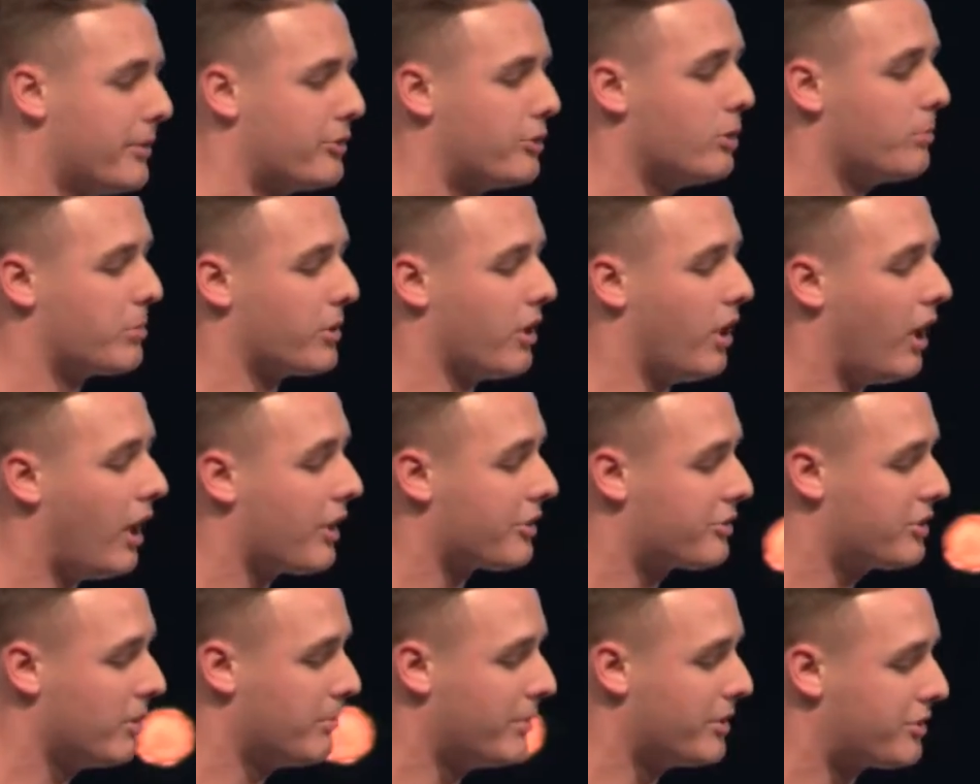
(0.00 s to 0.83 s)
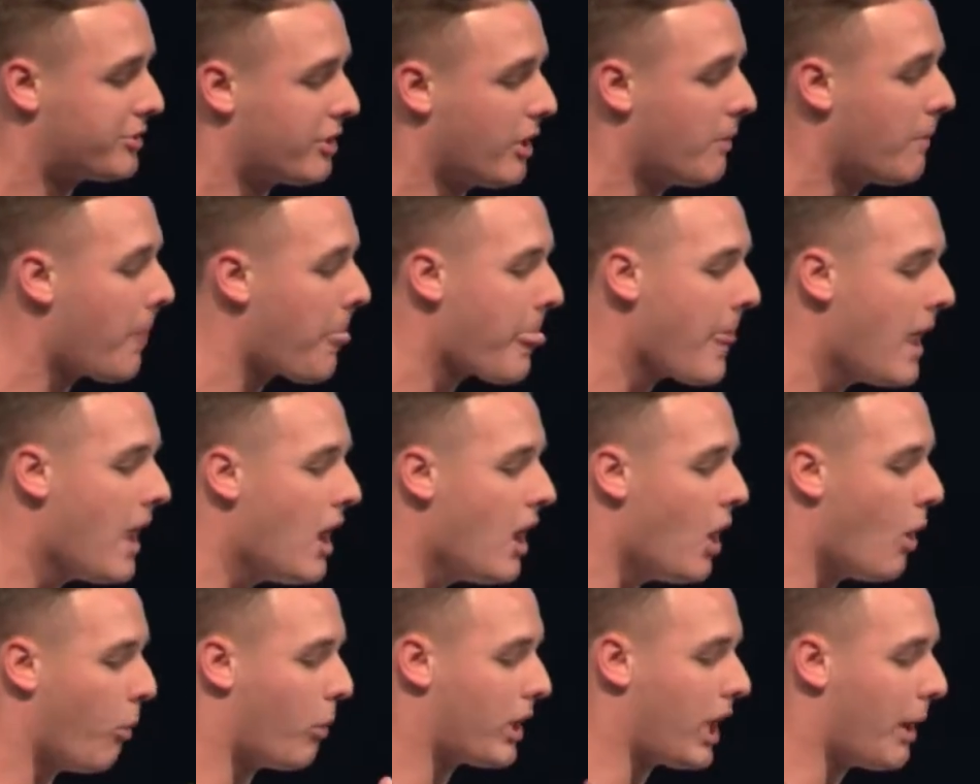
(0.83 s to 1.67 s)
super awesome. And so
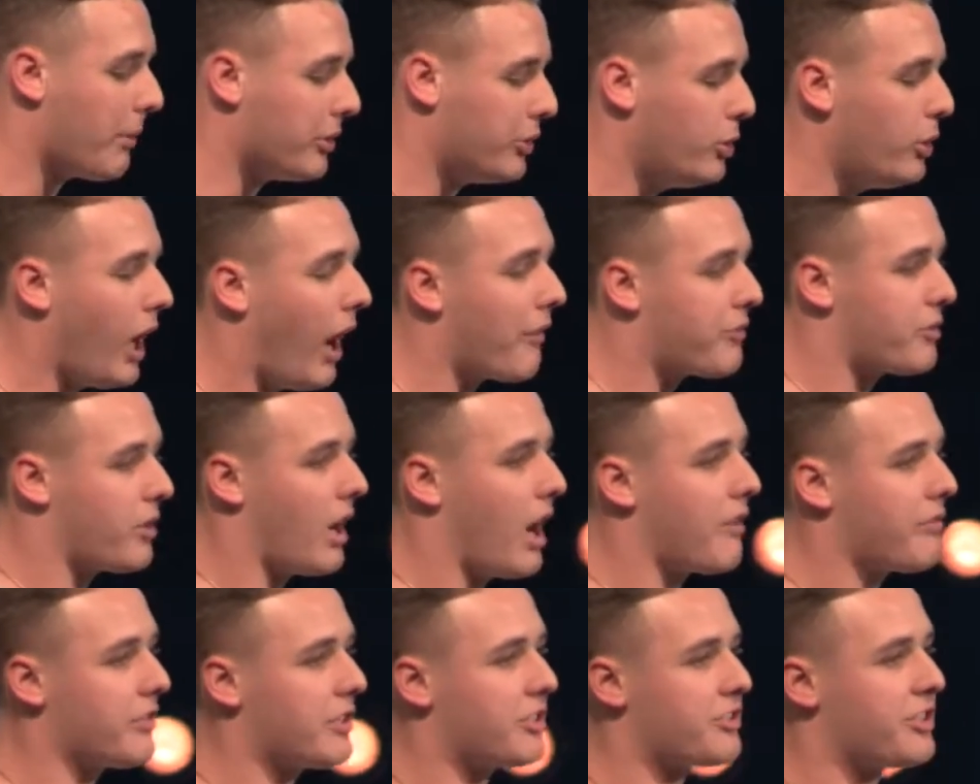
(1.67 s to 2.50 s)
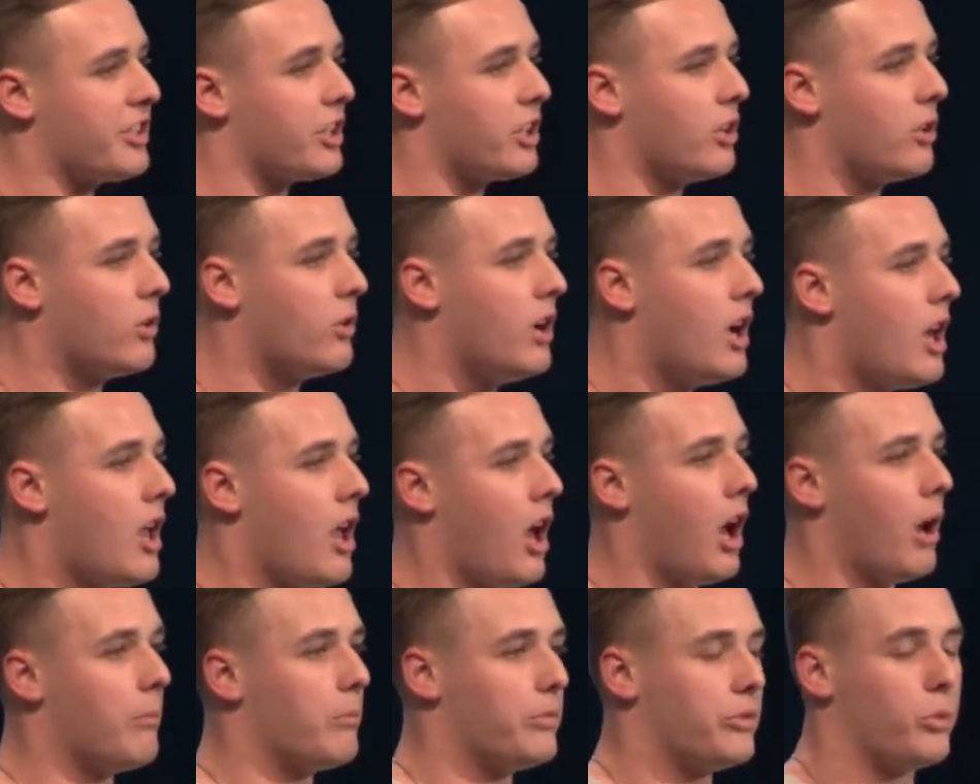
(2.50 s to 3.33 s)
what I would do after every single
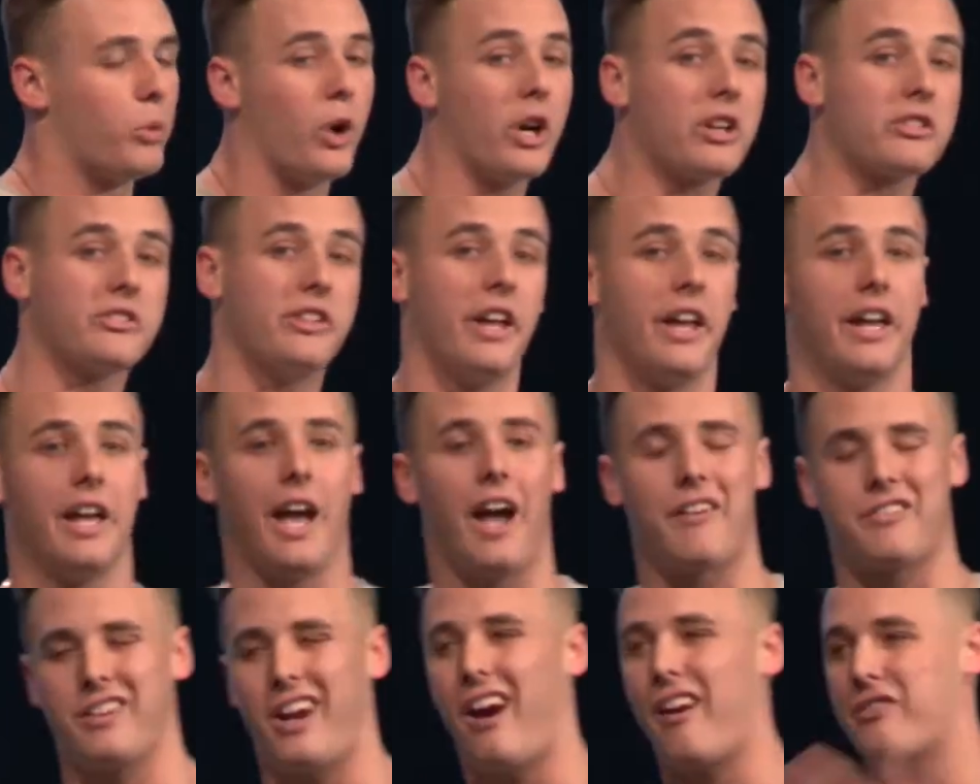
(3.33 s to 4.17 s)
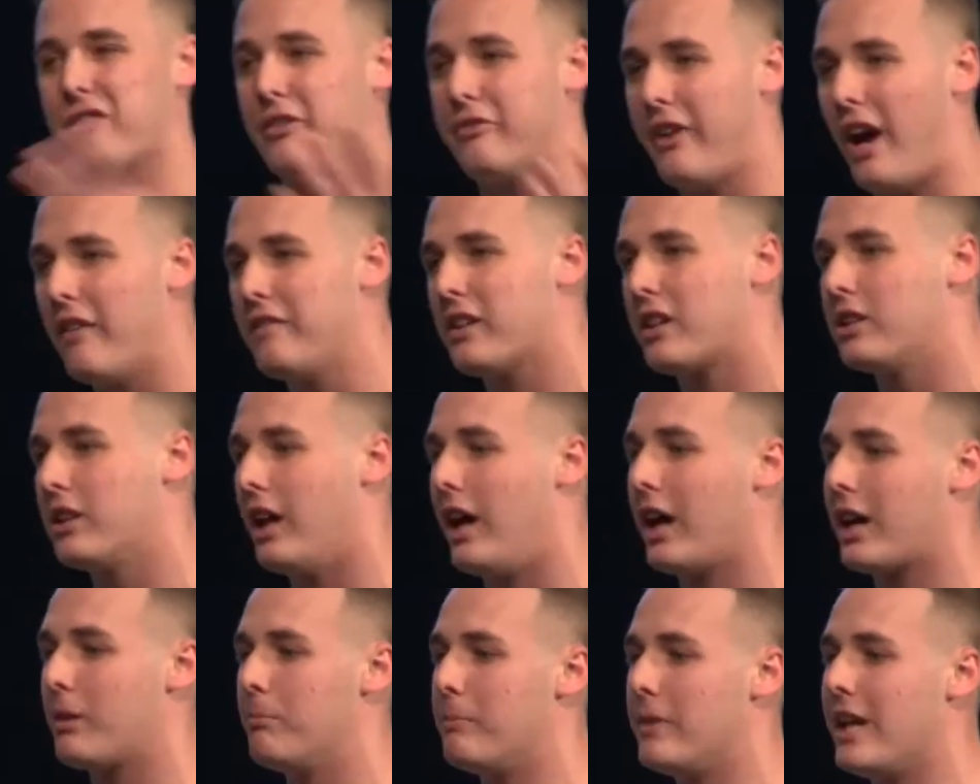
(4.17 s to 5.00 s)
work day, after 5
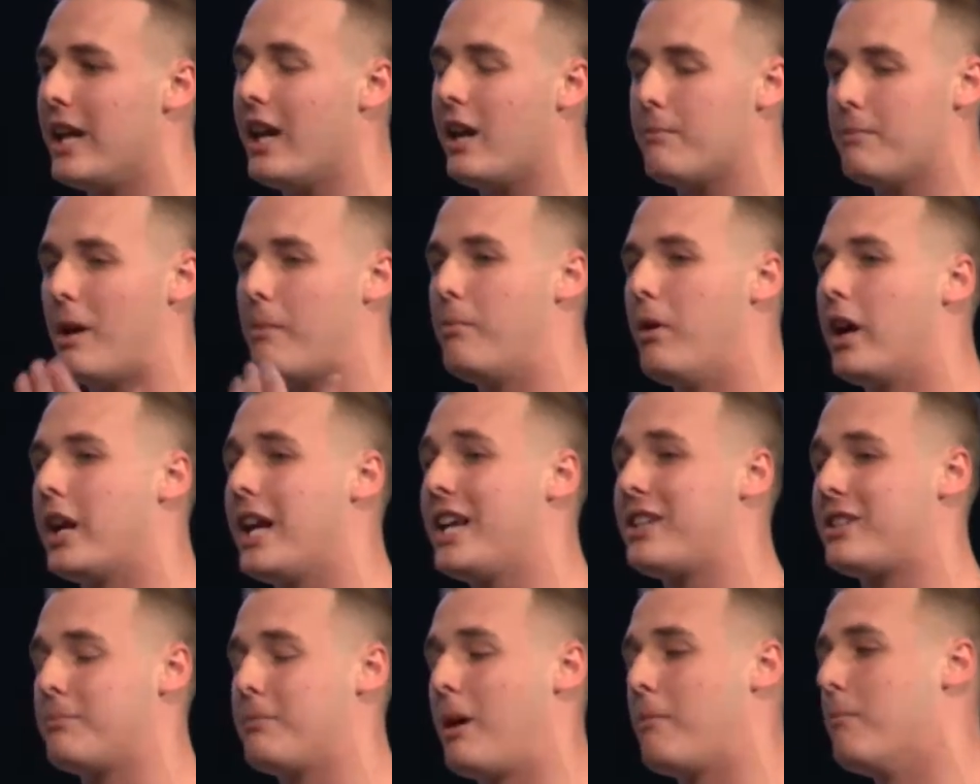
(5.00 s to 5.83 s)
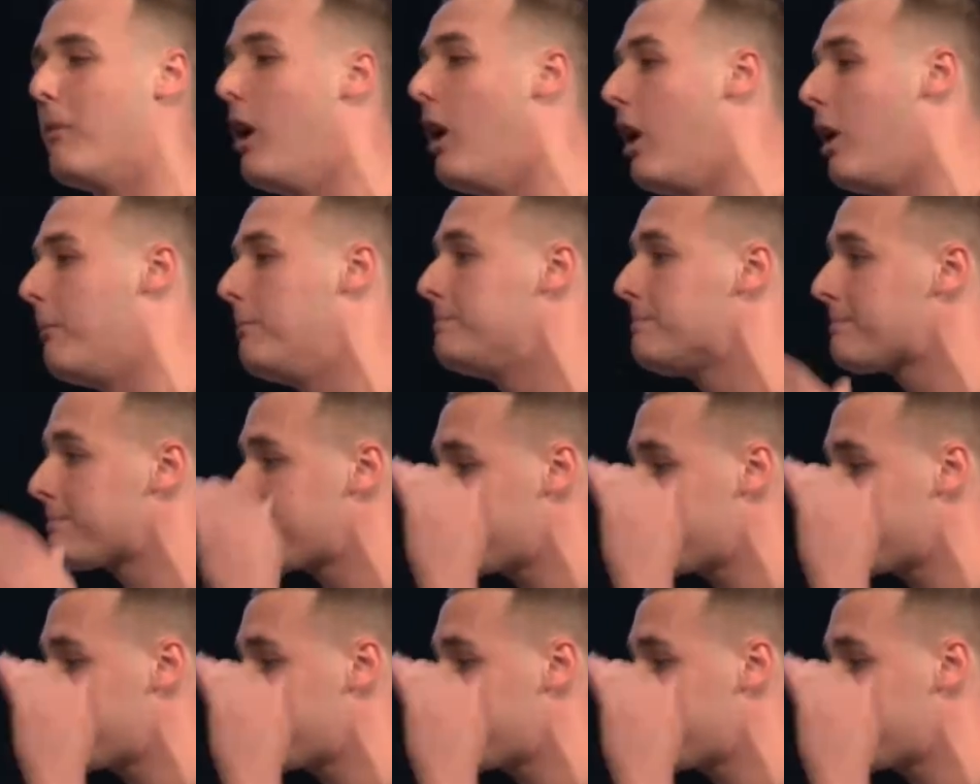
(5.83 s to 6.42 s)
o'clock, me and my buddies and my mom,